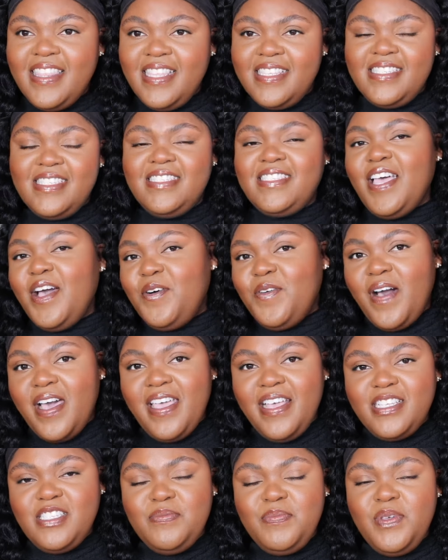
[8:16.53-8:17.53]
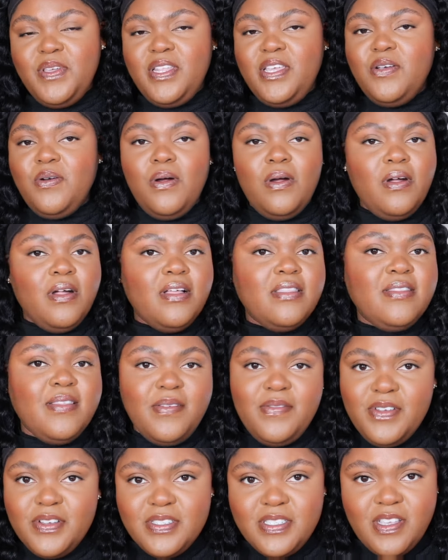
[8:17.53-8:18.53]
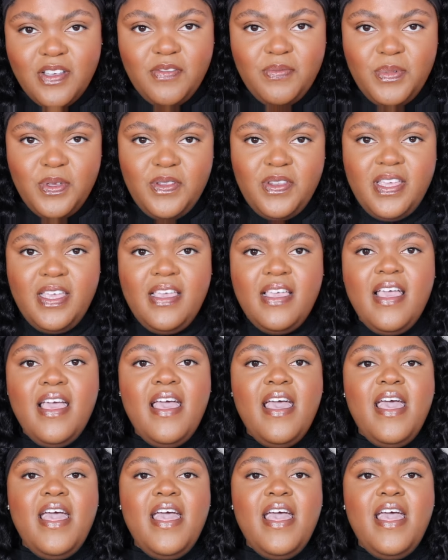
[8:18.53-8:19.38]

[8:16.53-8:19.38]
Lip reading: This is LYS Beauty, or Love Yourself Beauty.